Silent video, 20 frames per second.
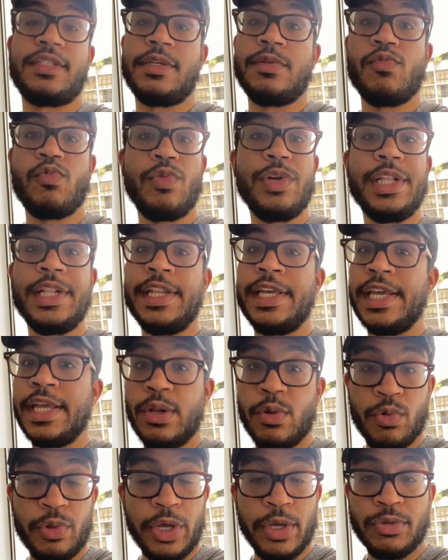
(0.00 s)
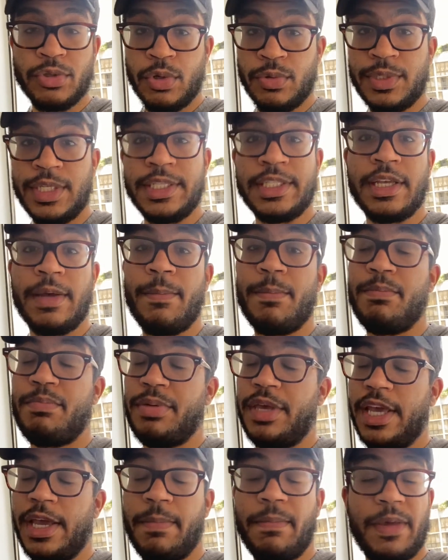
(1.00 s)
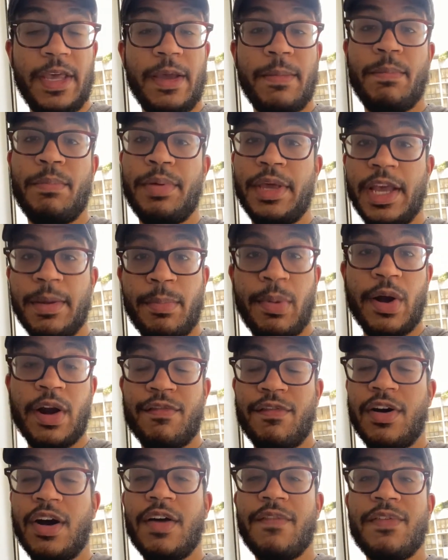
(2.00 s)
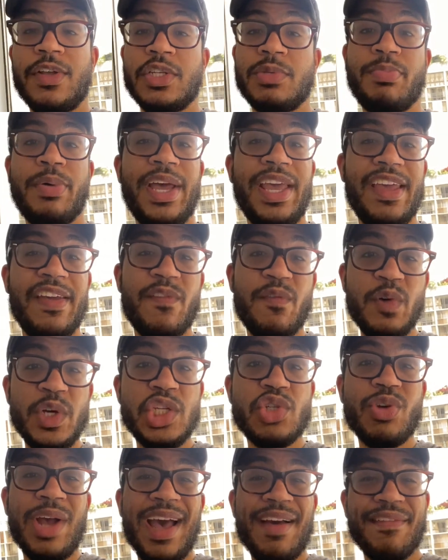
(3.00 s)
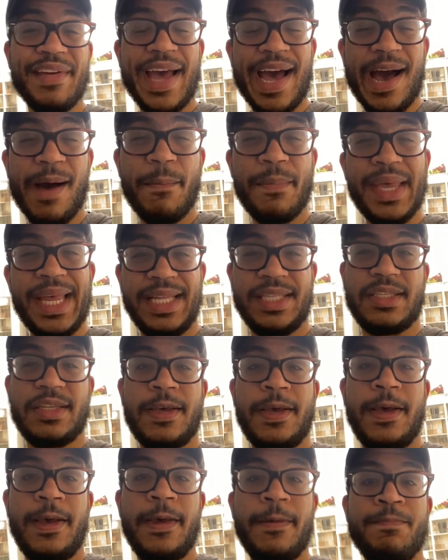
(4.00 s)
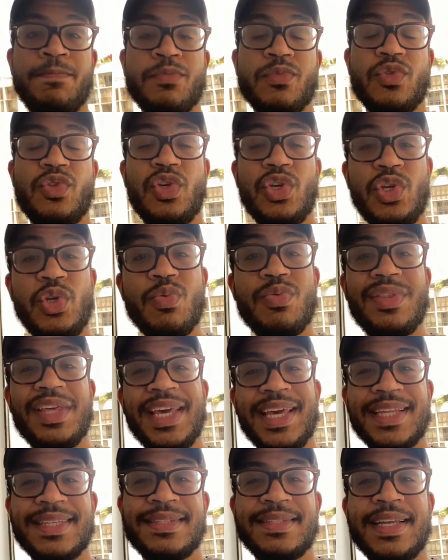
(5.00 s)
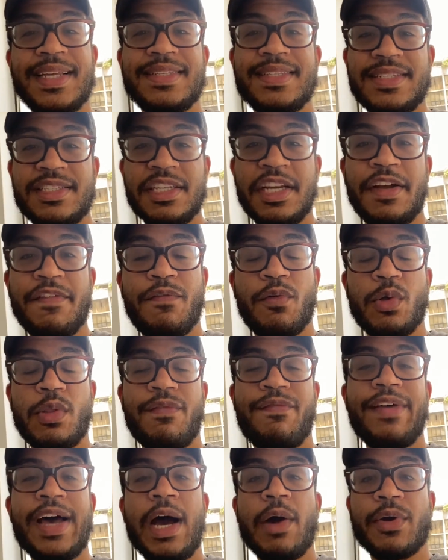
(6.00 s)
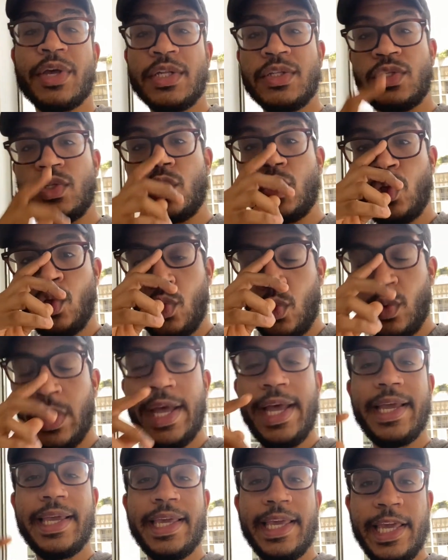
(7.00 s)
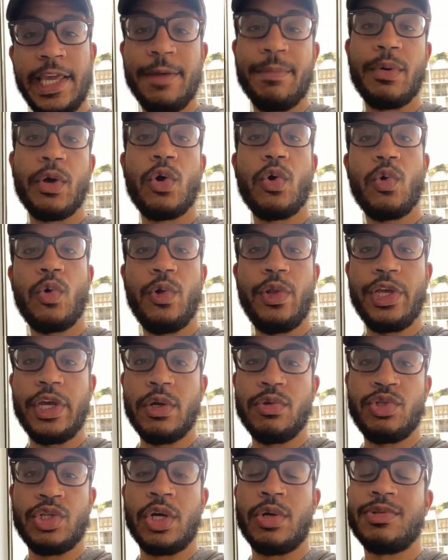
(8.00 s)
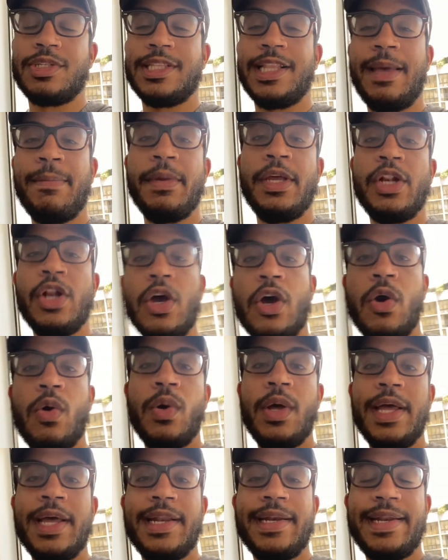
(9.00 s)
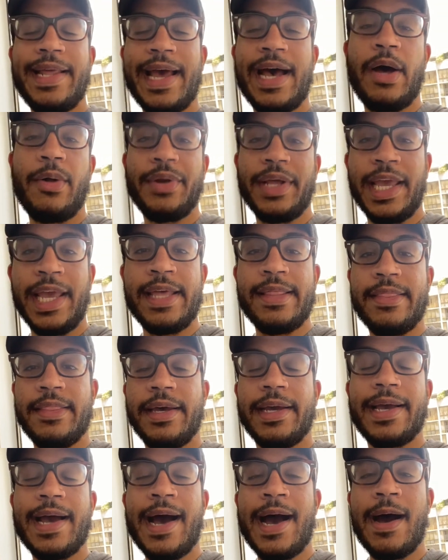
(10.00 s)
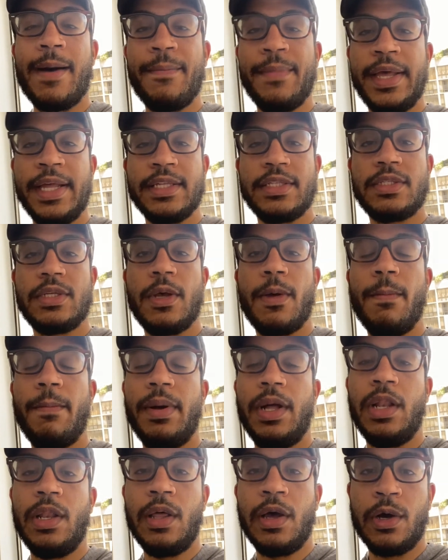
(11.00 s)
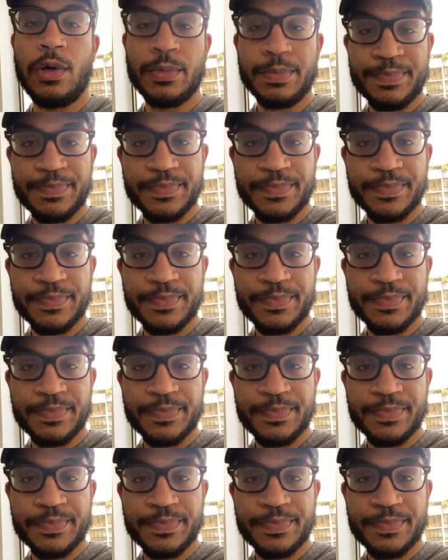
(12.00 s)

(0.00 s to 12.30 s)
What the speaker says: we need Julio Jones, he's a big part of our offense. But if we draft Kyle Pitts, do you think it's necessary for the Falcons to keep Julio Jones? Let me know down in the comments below.